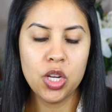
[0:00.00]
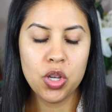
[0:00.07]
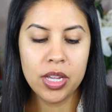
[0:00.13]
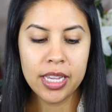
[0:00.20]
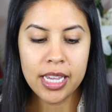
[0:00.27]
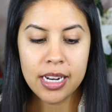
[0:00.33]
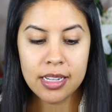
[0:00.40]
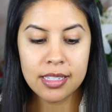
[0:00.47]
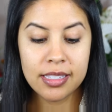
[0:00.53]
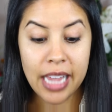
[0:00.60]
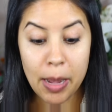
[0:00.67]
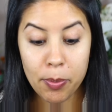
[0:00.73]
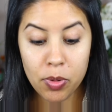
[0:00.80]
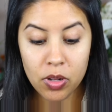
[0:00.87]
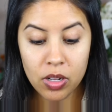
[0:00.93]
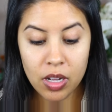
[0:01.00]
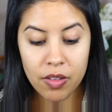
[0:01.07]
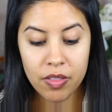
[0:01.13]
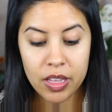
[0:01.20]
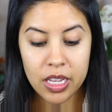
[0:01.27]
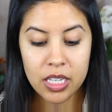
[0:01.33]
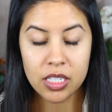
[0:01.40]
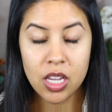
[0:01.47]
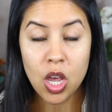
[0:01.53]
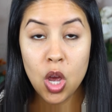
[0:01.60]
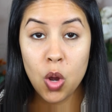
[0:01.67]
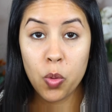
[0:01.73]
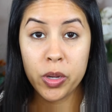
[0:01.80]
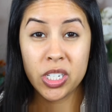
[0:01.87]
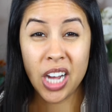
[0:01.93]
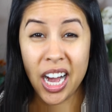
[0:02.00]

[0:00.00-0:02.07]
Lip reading: You can get a sample of these, which